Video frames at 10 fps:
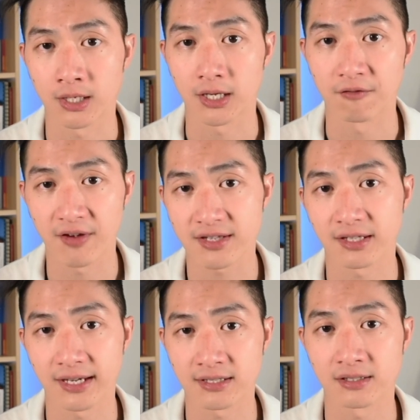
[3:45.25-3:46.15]

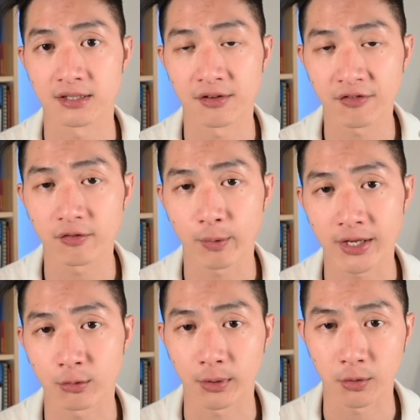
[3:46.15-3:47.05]
investigated the different
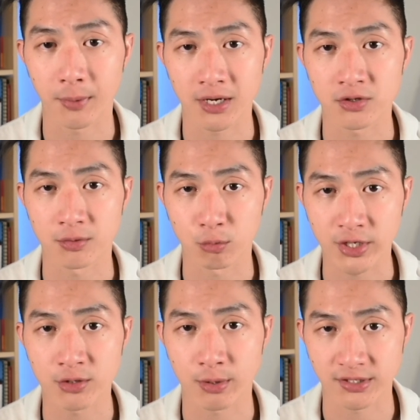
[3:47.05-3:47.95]
ways we could manage a
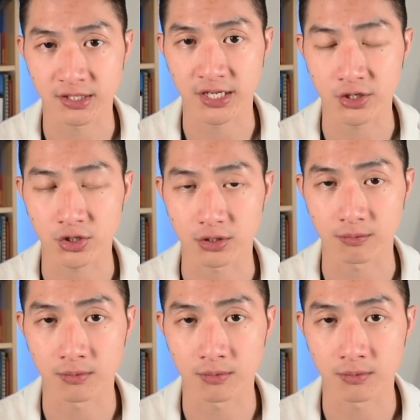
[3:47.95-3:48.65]
breech presentation,